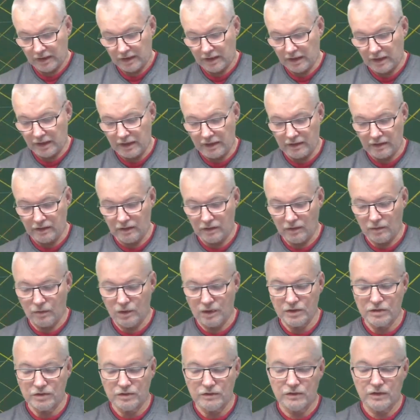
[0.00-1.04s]
And
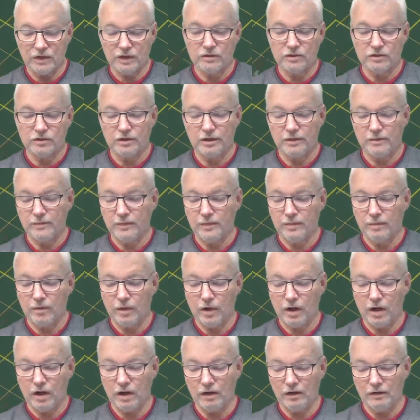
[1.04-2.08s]
once you've trimmed them
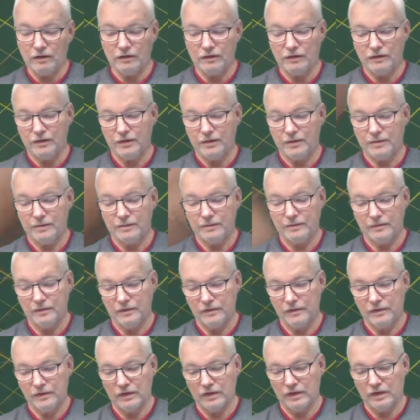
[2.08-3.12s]
off,
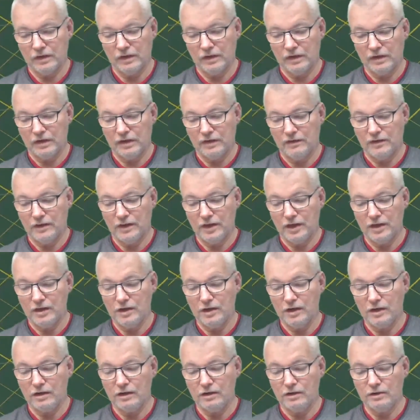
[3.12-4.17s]
then you
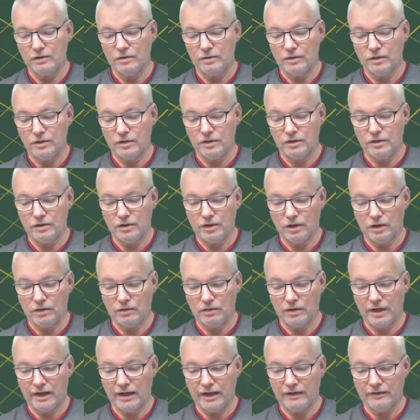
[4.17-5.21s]
know you
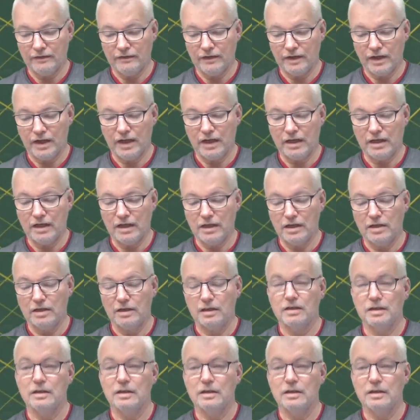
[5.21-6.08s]
don't have any